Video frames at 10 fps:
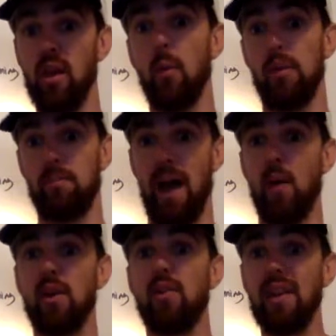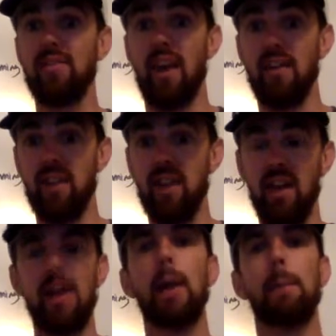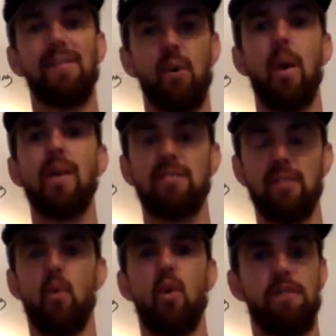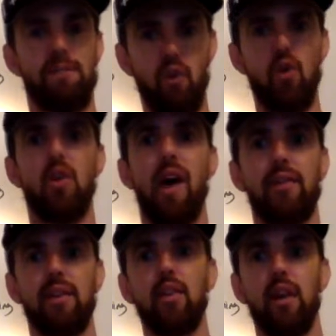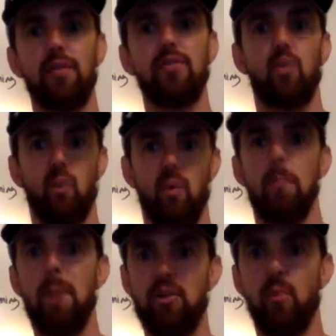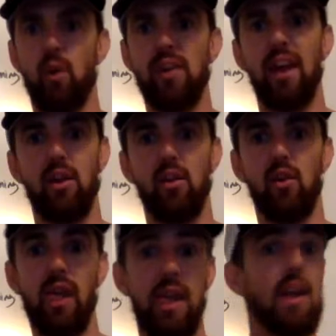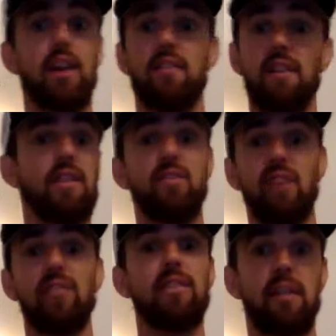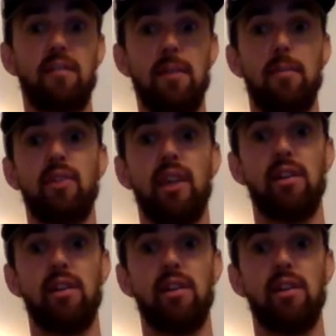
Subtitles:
We had power cleans heavy, but the rest of the more full classic lifts were much more technical, 50, 60, 70%.